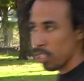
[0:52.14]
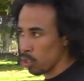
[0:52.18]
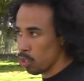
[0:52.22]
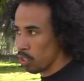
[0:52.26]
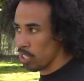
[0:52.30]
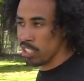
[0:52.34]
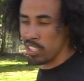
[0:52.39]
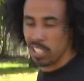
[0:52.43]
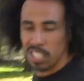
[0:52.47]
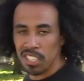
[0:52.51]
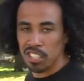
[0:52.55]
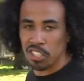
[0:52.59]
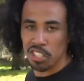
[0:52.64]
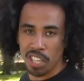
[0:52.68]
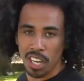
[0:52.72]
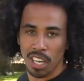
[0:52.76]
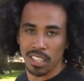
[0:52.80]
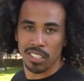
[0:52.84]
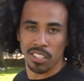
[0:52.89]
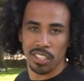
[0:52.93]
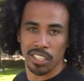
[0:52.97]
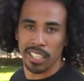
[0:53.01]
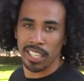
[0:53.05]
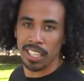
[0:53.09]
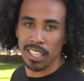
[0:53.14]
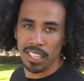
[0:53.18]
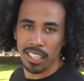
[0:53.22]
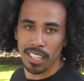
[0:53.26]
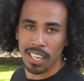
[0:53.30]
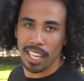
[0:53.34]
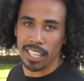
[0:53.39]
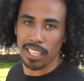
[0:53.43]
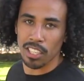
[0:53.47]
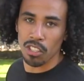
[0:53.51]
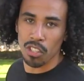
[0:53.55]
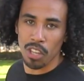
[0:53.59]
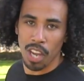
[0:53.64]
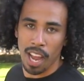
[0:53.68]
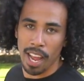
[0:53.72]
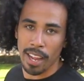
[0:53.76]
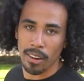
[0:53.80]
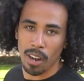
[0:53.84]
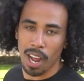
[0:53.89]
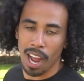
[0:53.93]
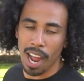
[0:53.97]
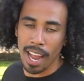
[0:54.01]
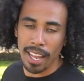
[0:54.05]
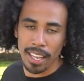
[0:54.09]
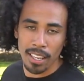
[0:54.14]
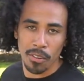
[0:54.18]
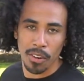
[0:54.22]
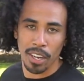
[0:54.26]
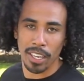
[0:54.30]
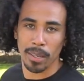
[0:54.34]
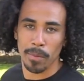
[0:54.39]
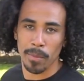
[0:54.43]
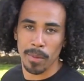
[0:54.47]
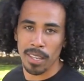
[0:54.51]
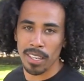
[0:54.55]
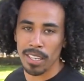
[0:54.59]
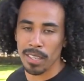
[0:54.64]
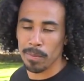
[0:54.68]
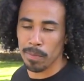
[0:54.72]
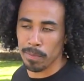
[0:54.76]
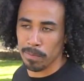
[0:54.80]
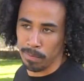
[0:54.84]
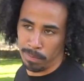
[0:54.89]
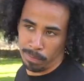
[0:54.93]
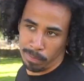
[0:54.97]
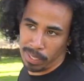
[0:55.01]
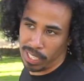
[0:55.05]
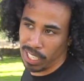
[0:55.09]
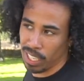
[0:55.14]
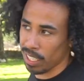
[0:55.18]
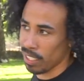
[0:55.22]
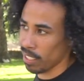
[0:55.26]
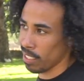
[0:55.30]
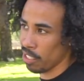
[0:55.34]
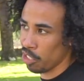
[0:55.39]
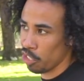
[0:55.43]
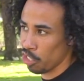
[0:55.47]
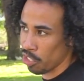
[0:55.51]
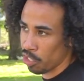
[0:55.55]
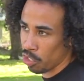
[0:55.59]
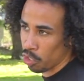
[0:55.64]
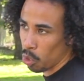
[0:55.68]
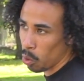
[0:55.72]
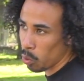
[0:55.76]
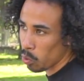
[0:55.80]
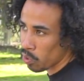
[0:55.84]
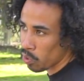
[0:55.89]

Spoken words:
So these hood shocks are killer. Like, I highly recommend it because it's just so